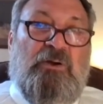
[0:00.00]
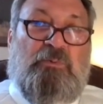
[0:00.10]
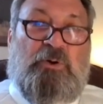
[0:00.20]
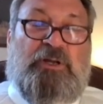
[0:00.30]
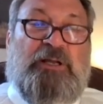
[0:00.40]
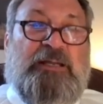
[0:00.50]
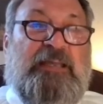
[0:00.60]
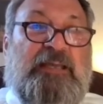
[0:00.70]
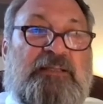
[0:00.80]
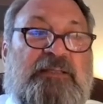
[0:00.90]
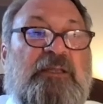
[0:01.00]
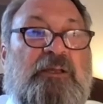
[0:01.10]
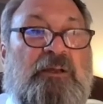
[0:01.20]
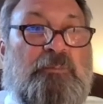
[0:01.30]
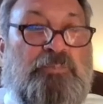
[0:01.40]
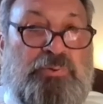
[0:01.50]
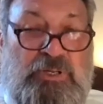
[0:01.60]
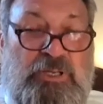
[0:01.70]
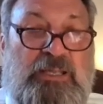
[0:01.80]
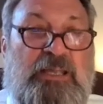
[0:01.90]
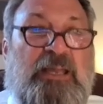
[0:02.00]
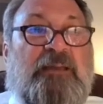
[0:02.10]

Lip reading: we're going to get pre